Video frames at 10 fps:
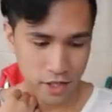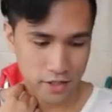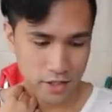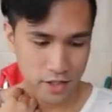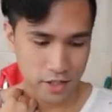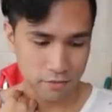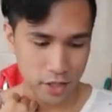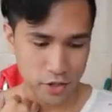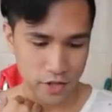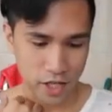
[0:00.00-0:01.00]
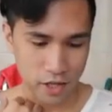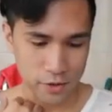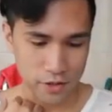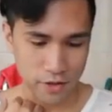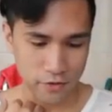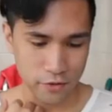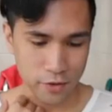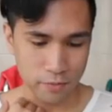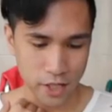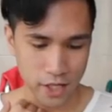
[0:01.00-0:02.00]
I did. Make sure the cables are
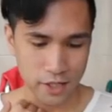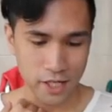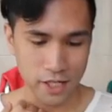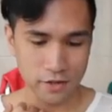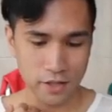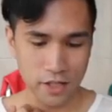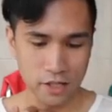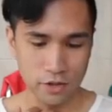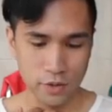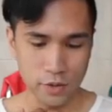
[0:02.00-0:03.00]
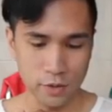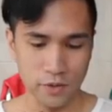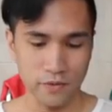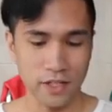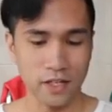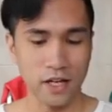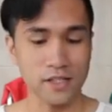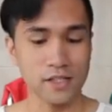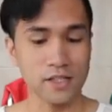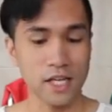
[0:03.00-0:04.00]
carefully plugged into the electrode to prevent
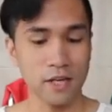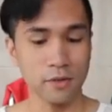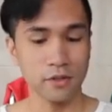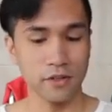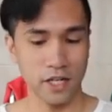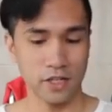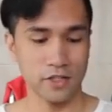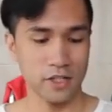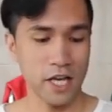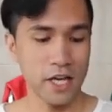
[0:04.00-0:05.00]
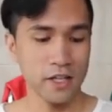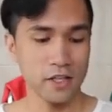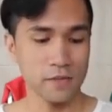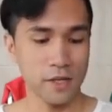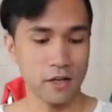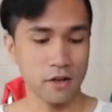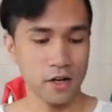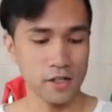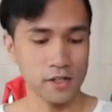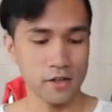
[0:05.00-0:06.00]
unstable connection. This may
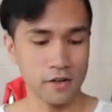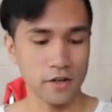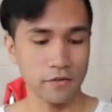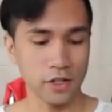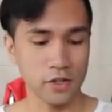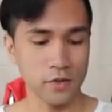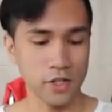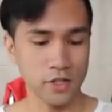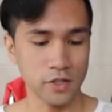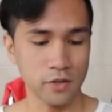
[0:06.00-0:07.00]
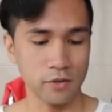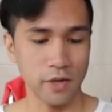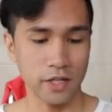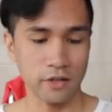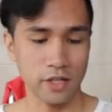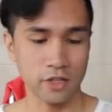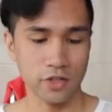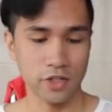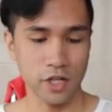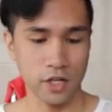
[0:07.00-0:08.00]
cause current fluctuation or minor
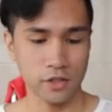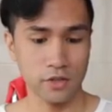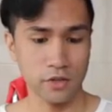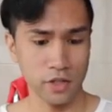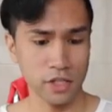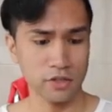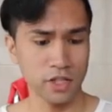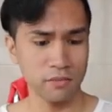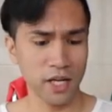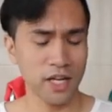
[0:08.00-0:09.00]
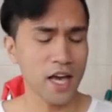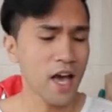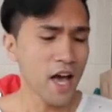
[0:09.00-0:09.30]
electric shocks during treatment.